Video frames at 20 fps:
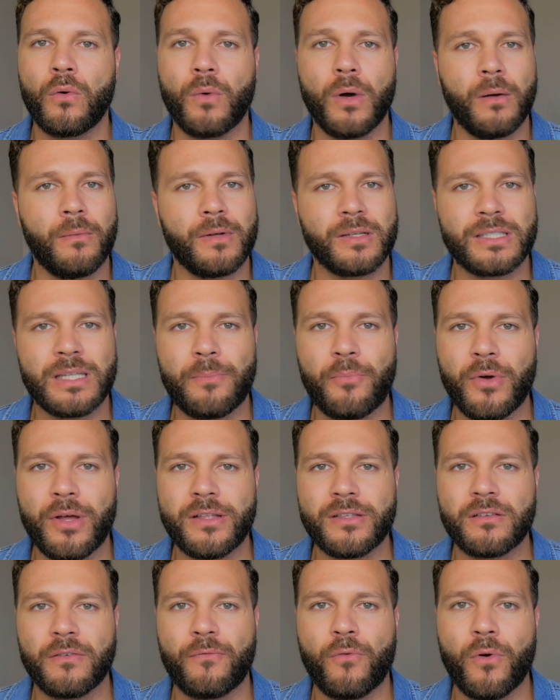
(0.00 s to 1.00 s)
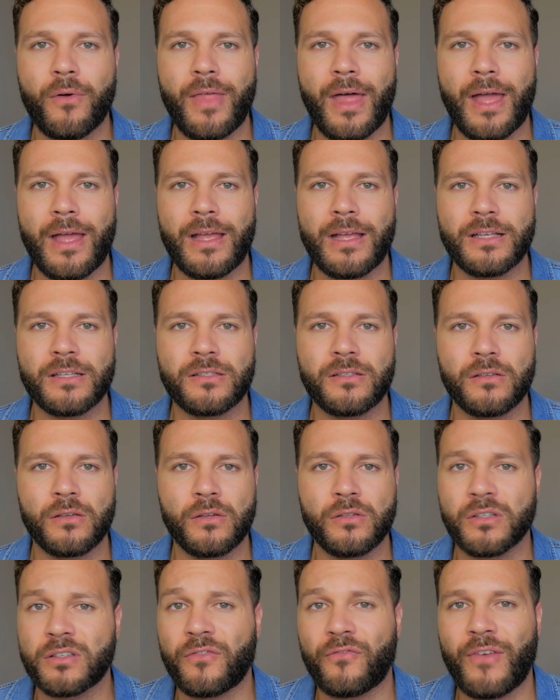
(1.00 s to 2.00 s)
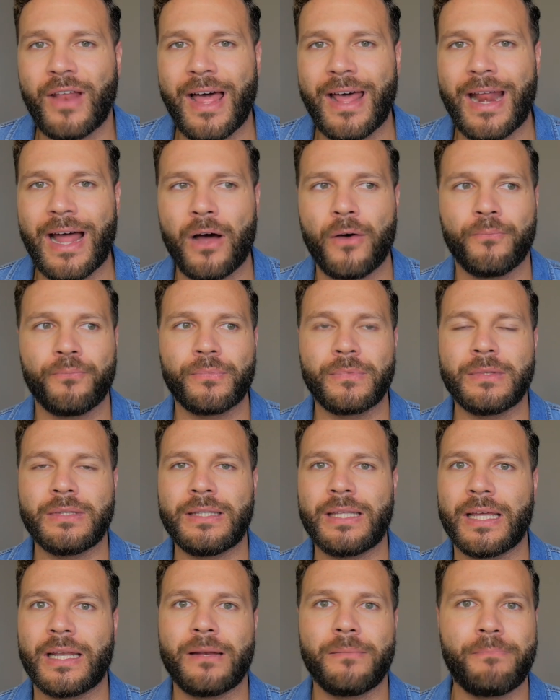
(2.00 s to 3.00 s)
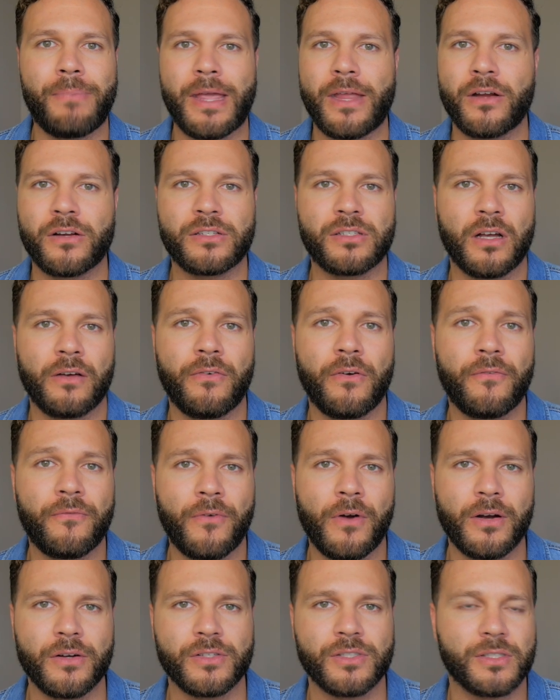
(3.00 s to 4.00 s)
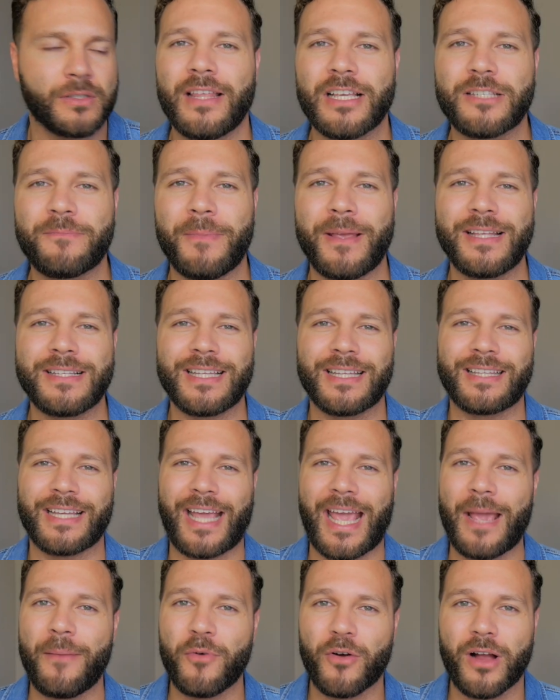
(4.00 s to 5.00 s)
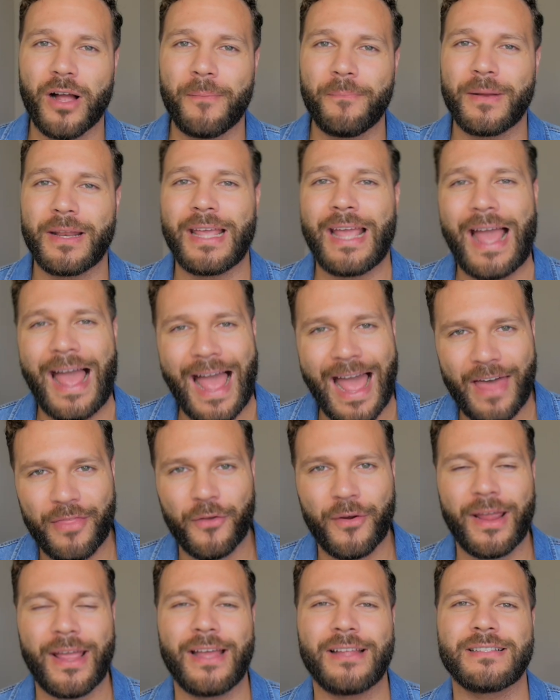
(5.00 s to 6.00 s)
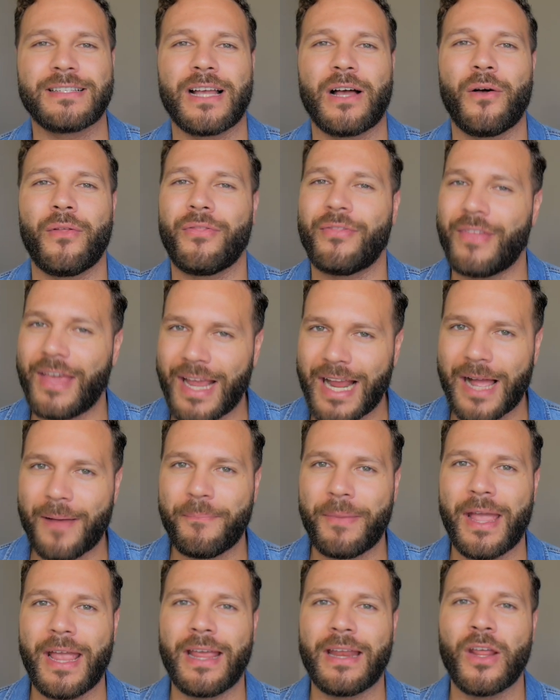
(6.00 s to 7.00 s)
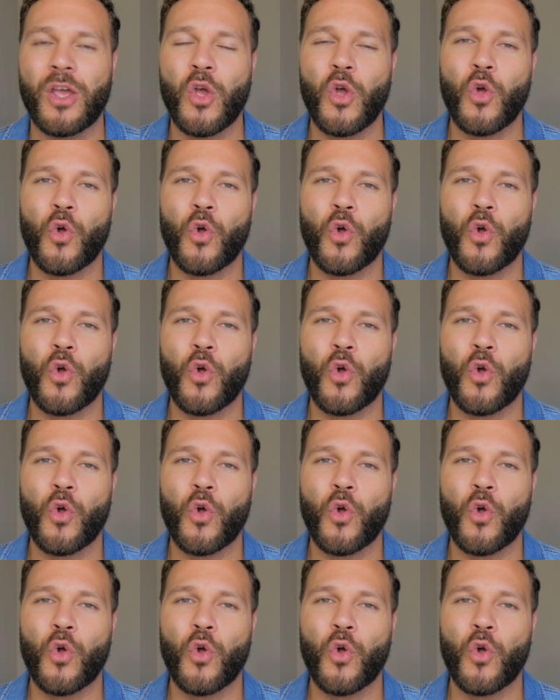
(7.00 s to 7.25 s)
Well, a simple answer for that is you just flat out didn't pay yourself first. This means that the cable company had their hands out, they got paid.